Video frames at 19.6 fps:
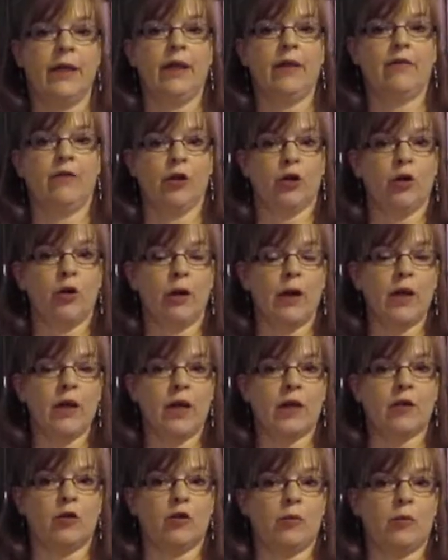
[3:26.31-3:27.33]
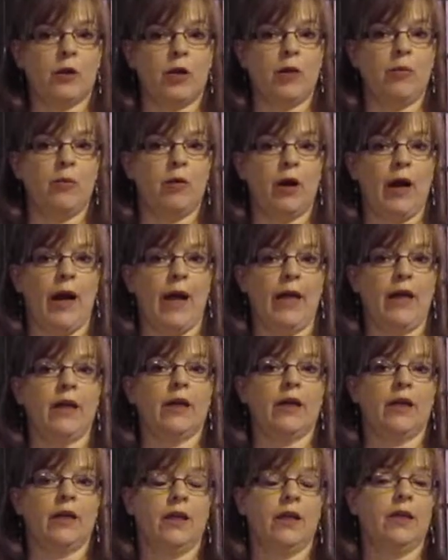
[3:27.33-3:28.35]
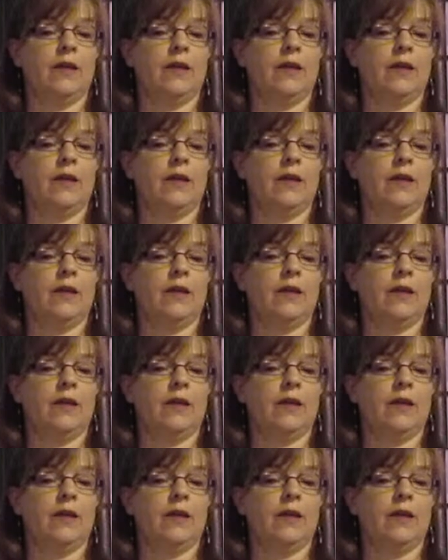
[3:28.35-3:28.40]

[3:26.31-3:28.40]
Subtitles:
If you're going on spring break,